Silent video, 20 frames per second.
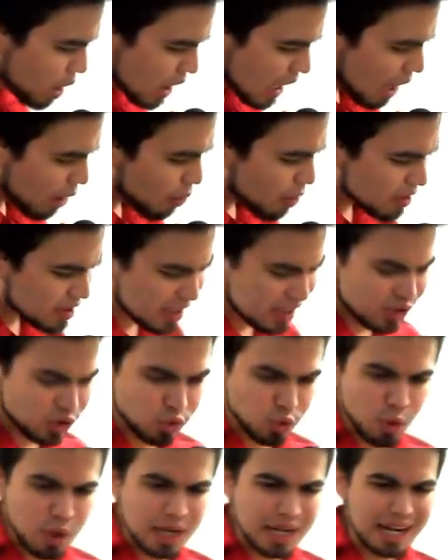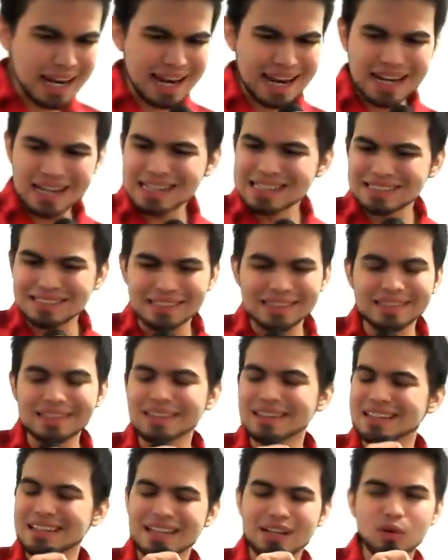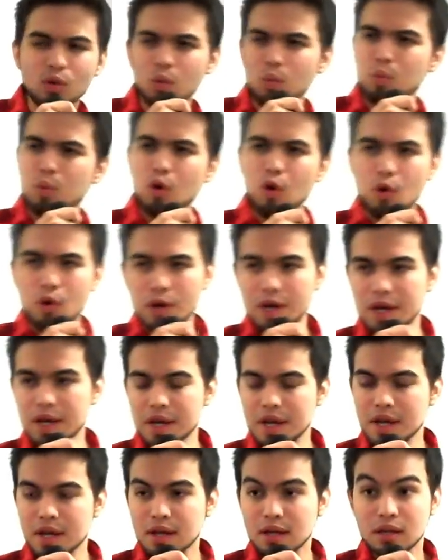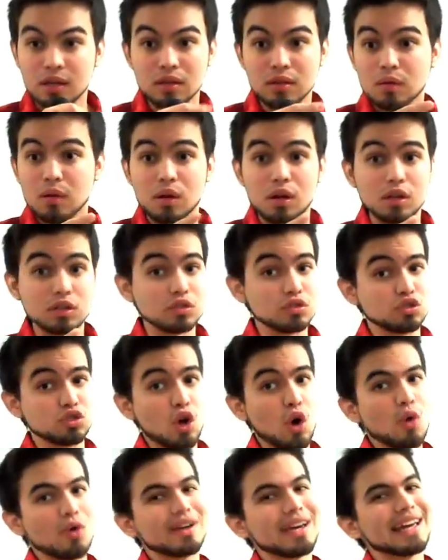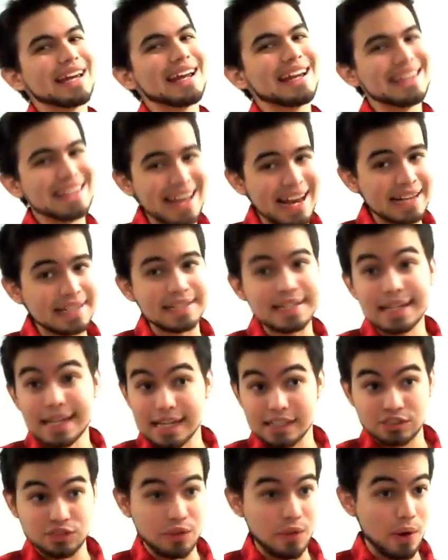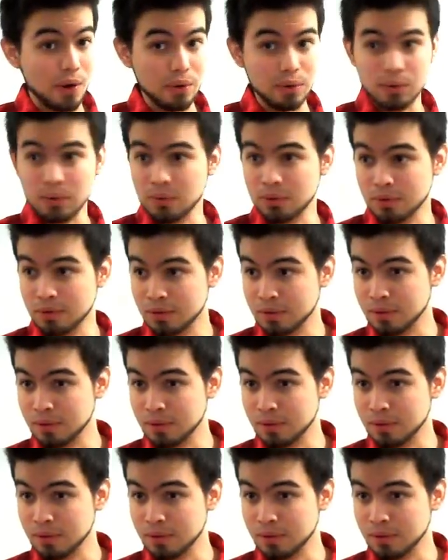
when I was a sweet, innocent little boy. Don't get any ideas, though.